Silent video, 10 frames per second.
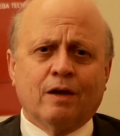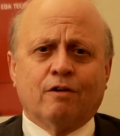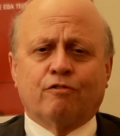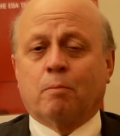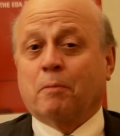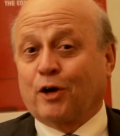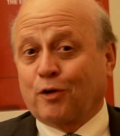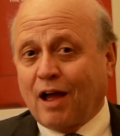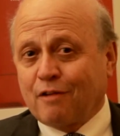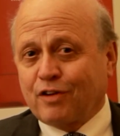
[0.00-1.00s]
from Mentor
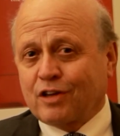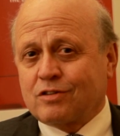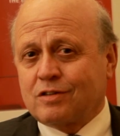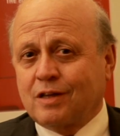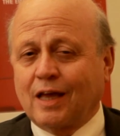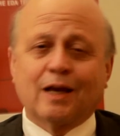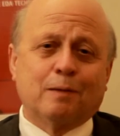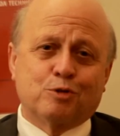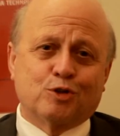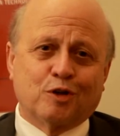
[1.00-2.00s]
Graphics, and I'm
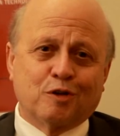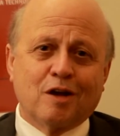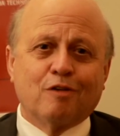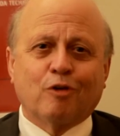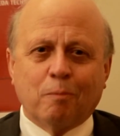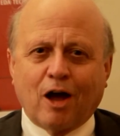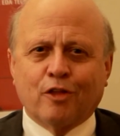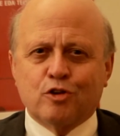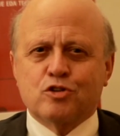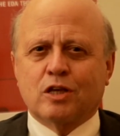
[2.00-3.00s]
sure from
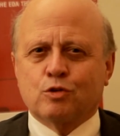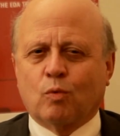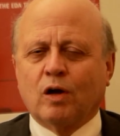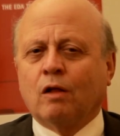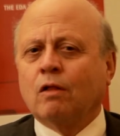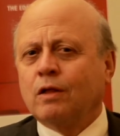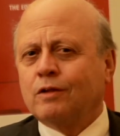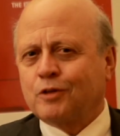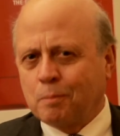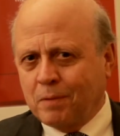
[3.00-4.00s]
others as well,
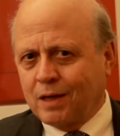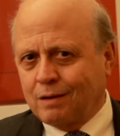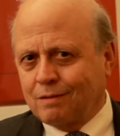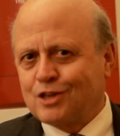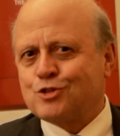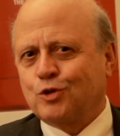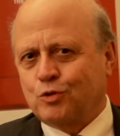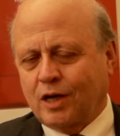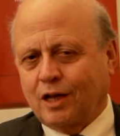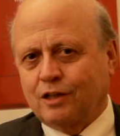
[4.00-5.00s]
to meet this new
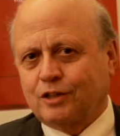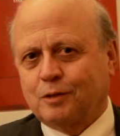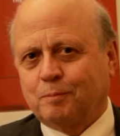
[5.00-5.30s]
challenge.